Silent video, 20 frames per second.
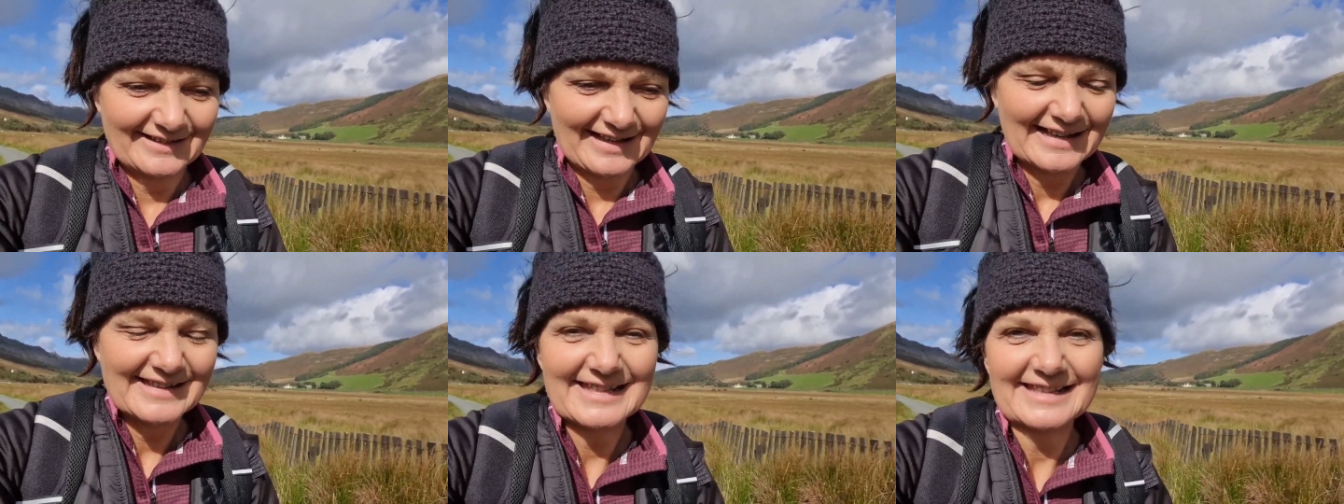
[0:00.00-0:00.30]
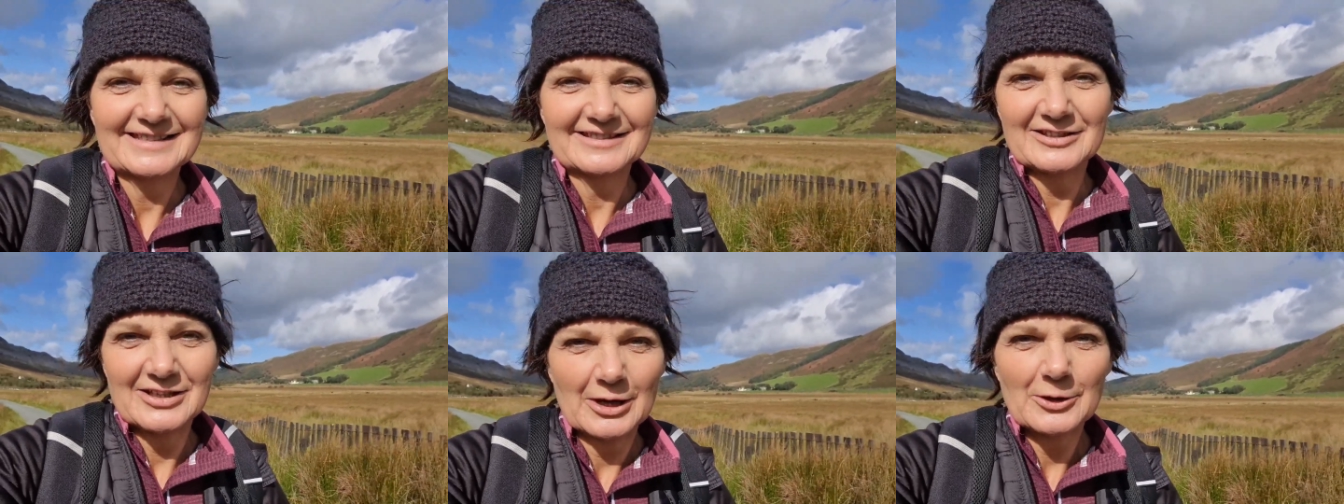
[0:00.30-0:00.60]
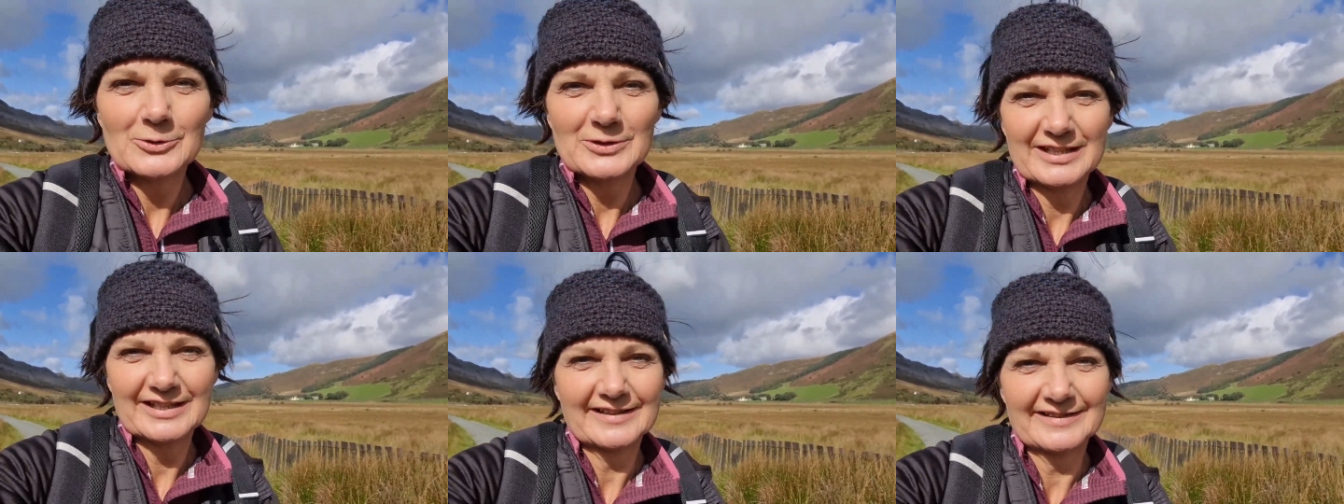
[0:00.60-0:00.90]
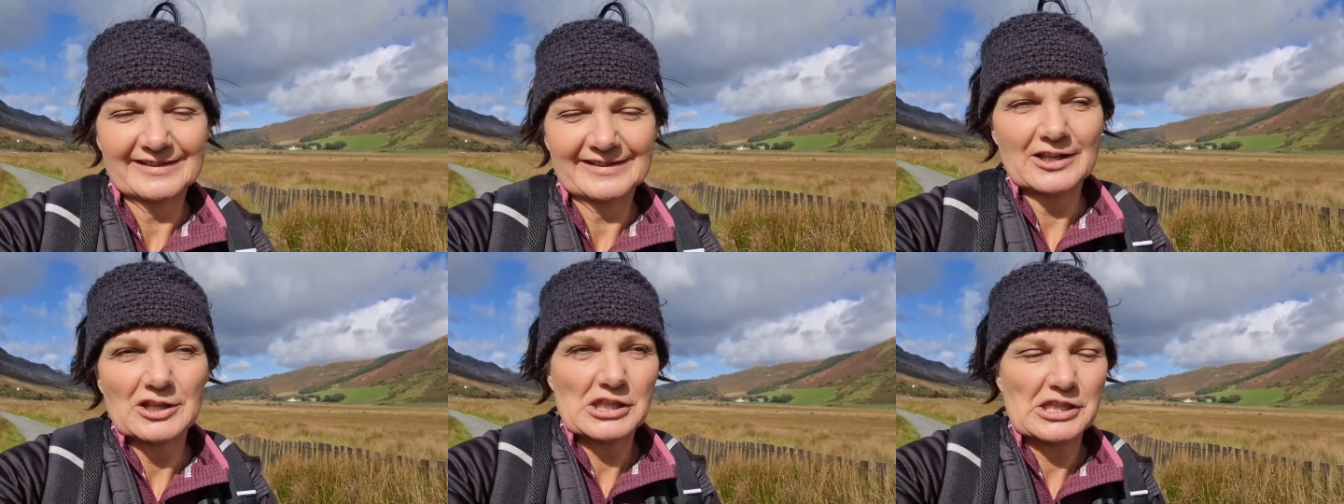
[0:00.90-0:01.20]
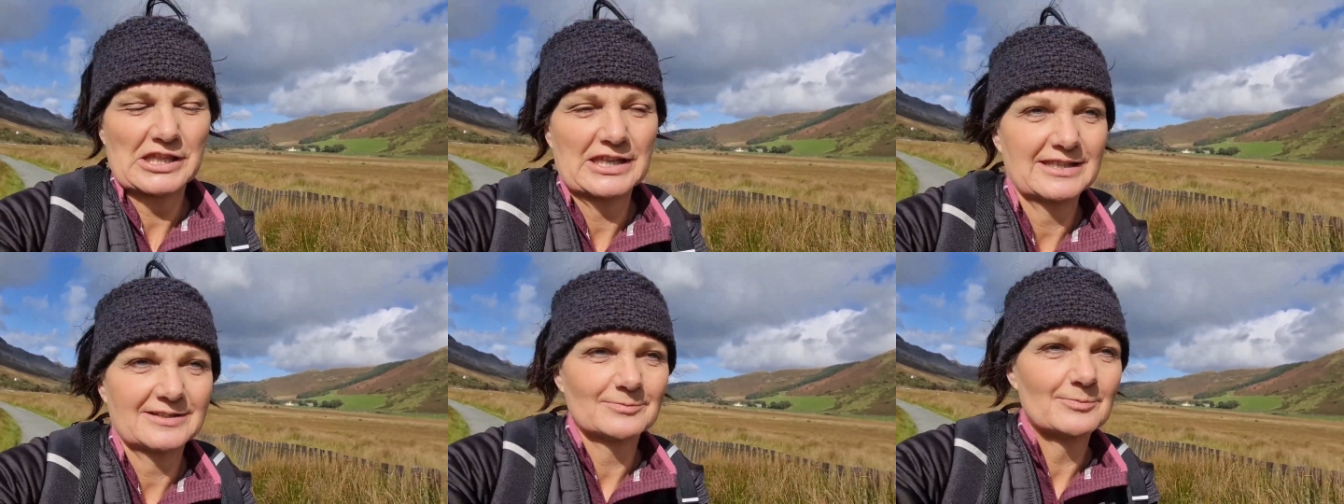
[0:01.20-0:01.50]
I didn't notice that
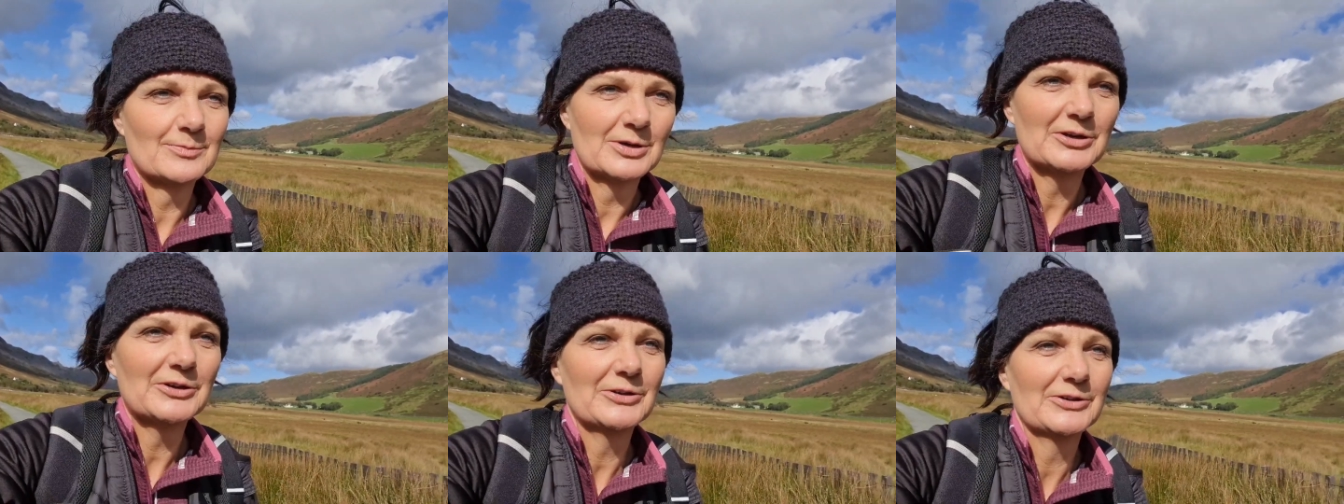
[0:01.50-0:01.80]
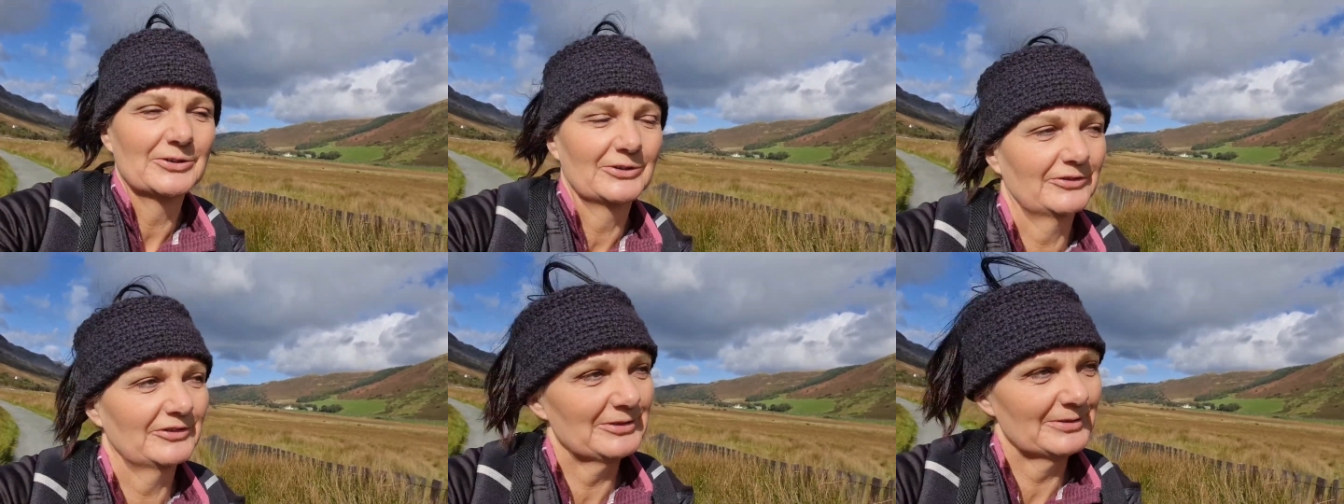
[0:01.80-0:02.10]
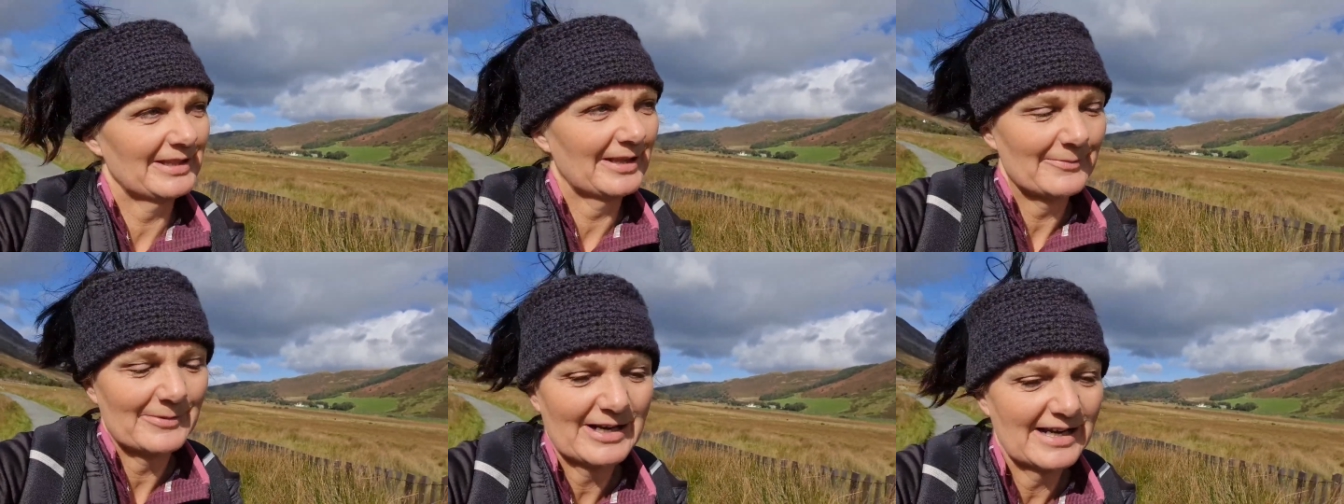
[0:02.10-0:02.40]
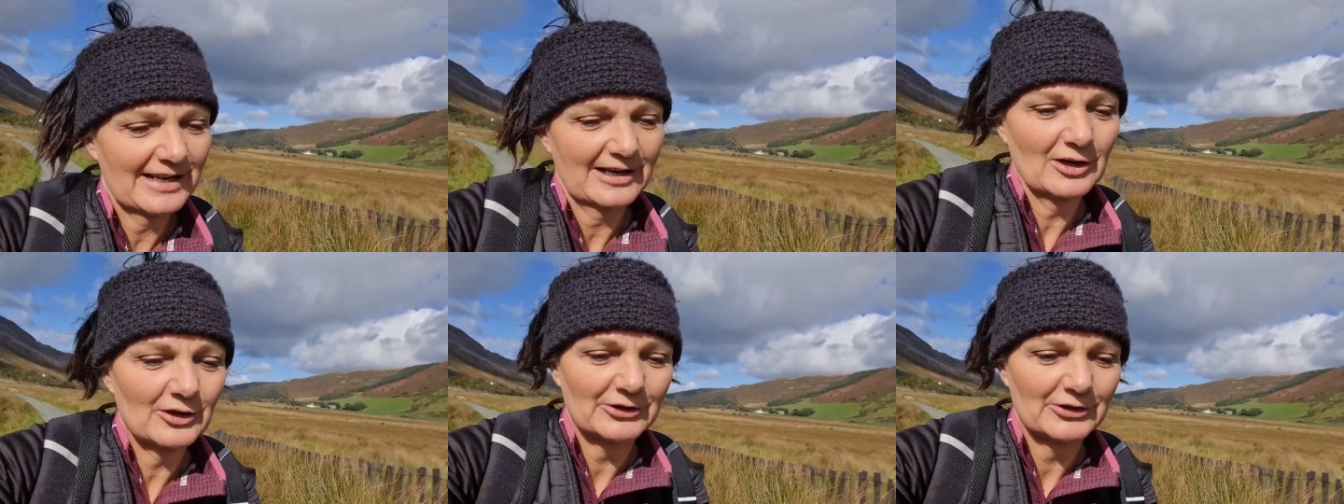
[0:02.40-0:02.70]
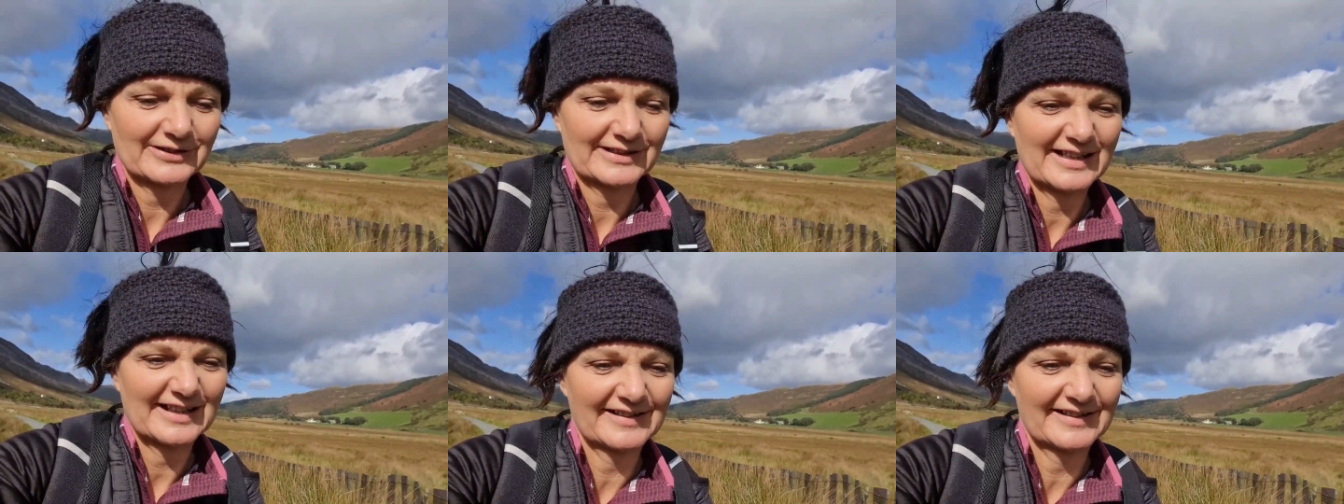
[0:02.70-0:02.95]
she'd moved, and then when I looked,